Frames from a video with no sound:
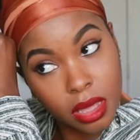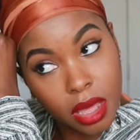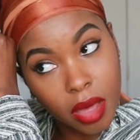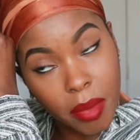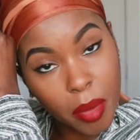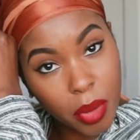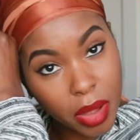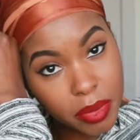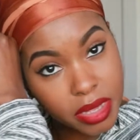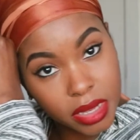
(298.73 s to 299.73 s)
I
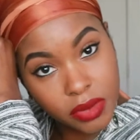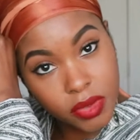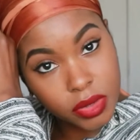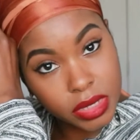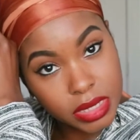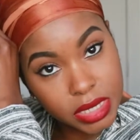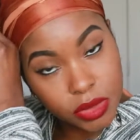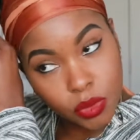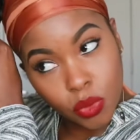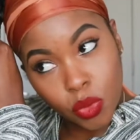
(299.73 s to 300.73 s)
probably could have only did
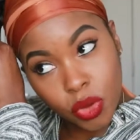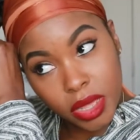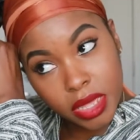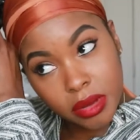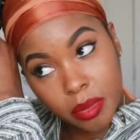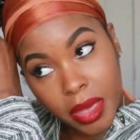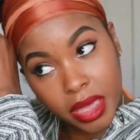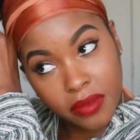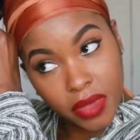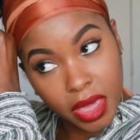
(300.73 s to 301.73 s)
one
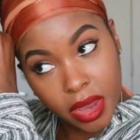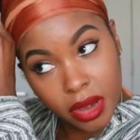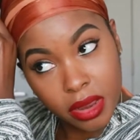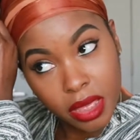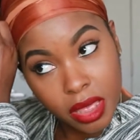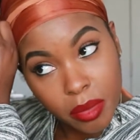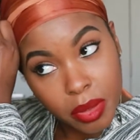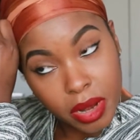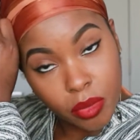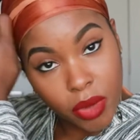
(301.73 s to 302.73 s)
pack of hair,
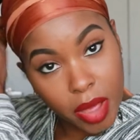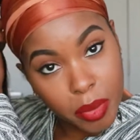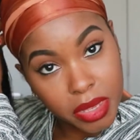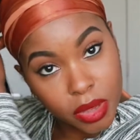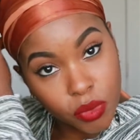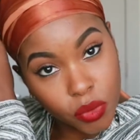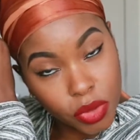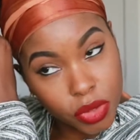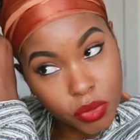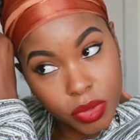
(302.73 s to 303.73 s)
but I'm wrapping it
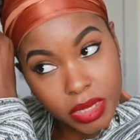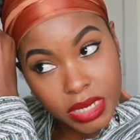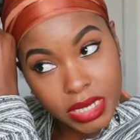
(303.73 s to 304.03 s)
really, really